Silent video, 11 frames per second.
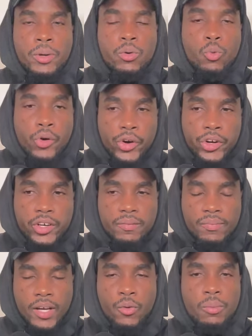it work.
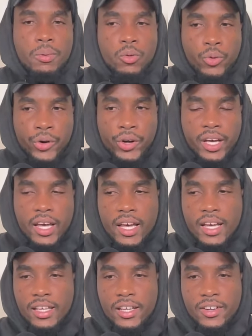I hope it work.
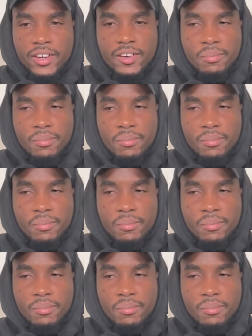You know,